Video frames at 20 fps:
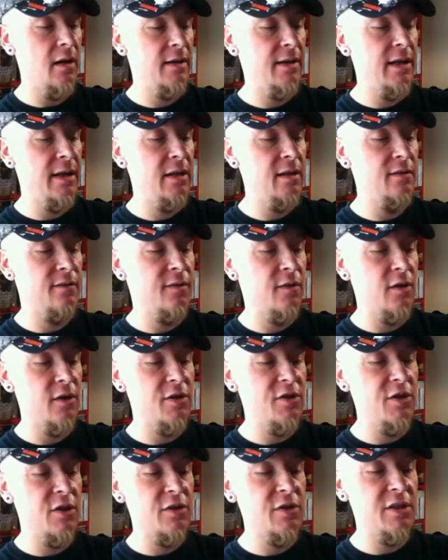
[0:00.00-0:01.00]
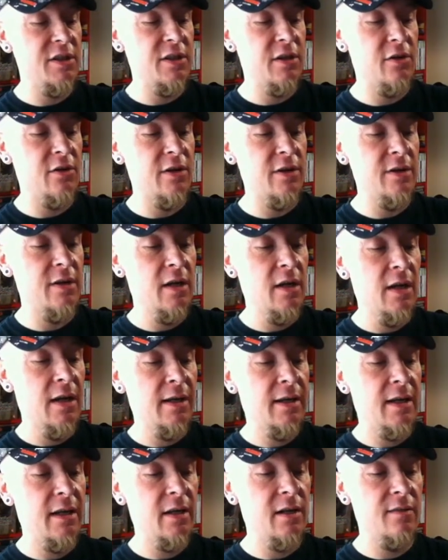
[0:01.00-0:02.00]
King of the Fighters 99,
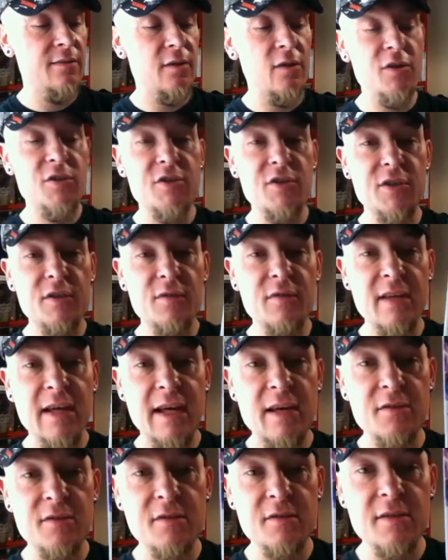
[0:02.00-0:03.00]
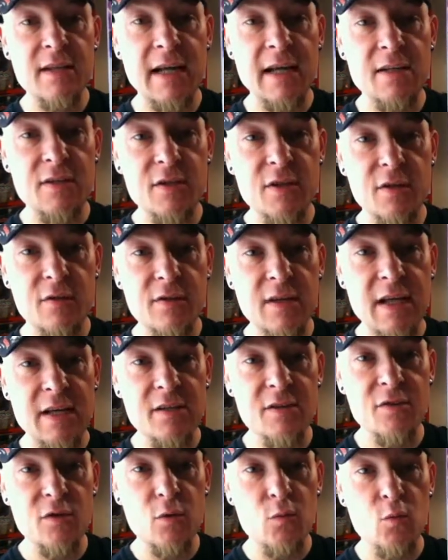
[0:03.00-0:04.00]
King of the Fighters 2000 and
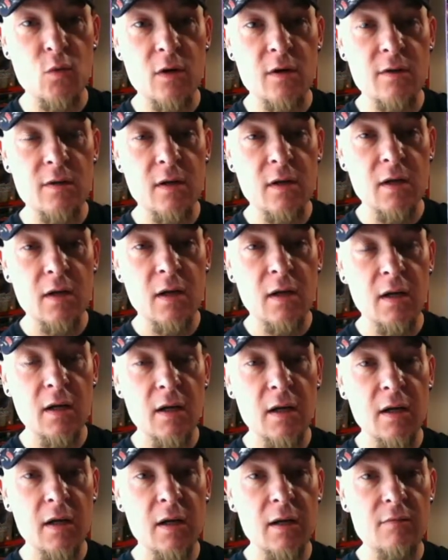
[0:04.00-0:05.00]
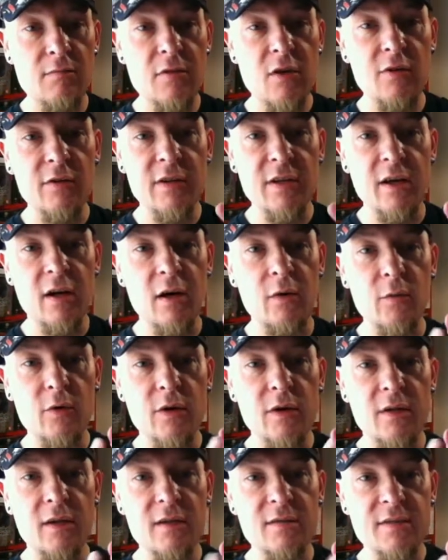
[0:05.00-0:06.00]
2001. Like the
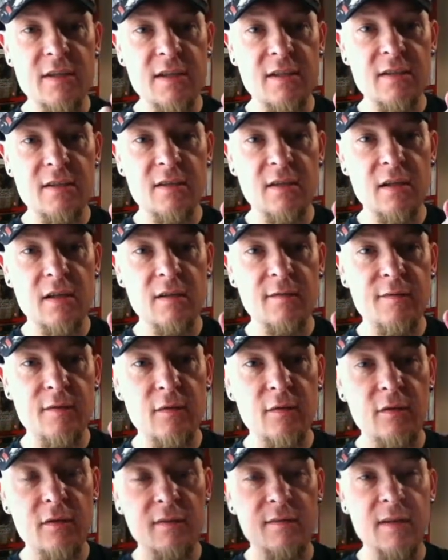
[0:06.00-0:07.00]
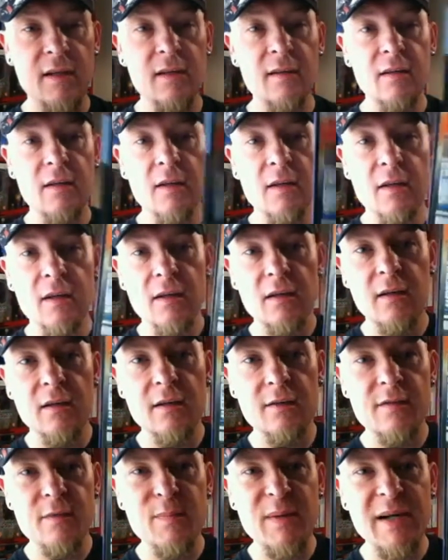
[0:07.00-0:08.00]
artwork on this front cover.
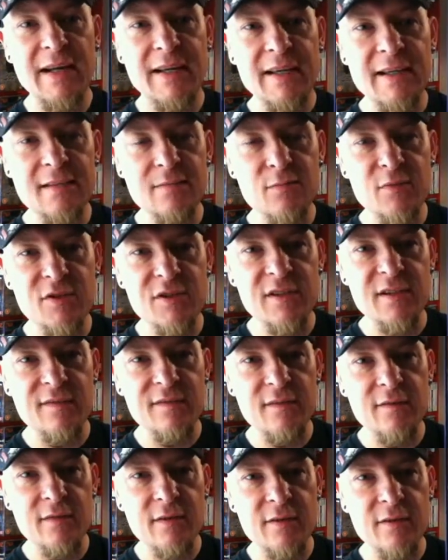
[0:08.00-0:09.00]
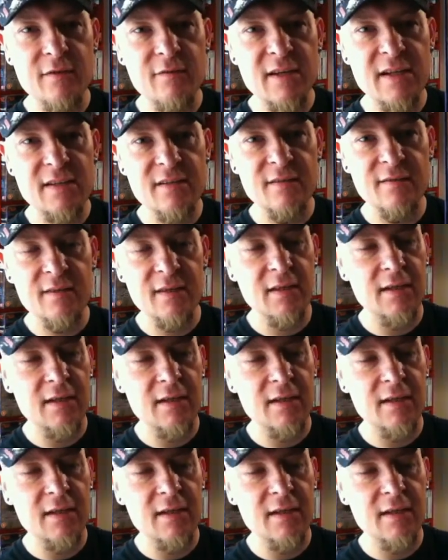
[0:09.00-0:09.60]
The back isn't much different than the rest of the